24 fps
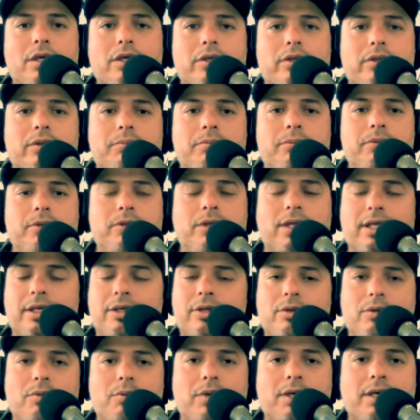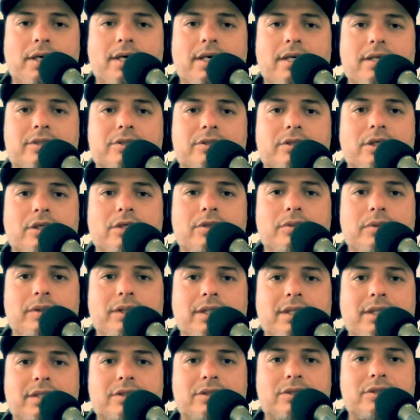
You you like, you know what, I'm gonna start doing this.